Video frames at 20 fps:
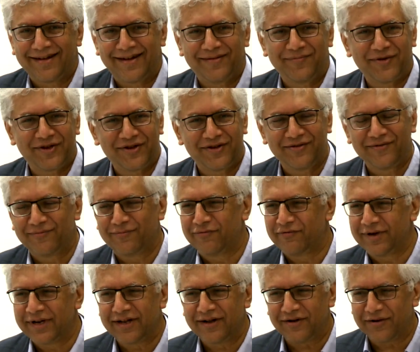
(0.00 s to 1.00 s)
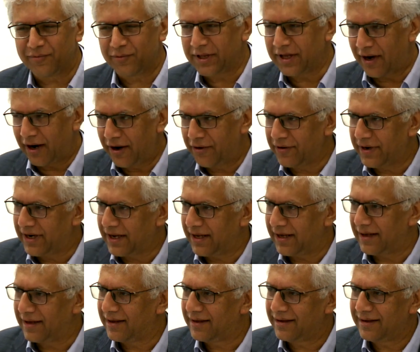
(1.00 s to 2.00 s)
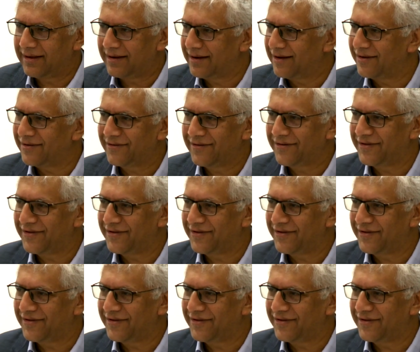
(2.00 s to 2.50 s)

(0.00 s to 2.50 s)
I'm too riddled with irony, you know.